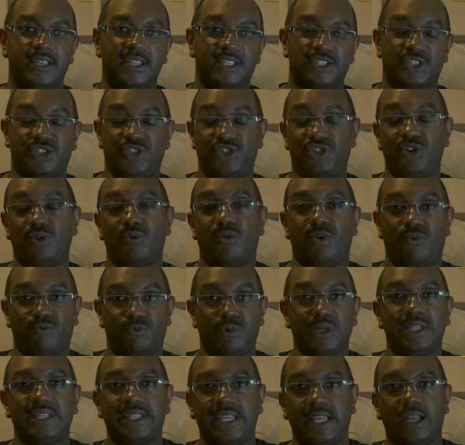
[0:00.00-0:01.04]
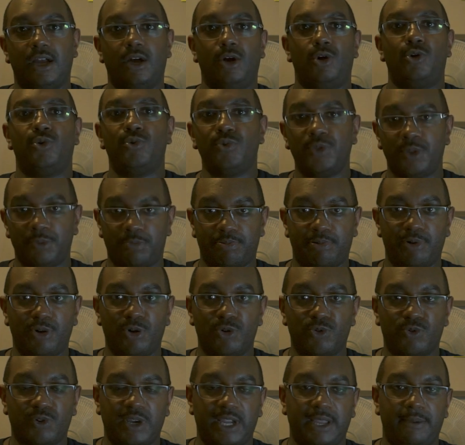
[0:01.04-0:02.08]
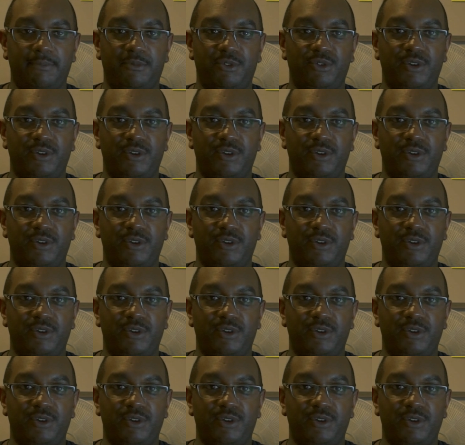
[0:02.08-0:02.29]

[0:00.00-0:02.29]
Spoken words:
So you don't really own the program.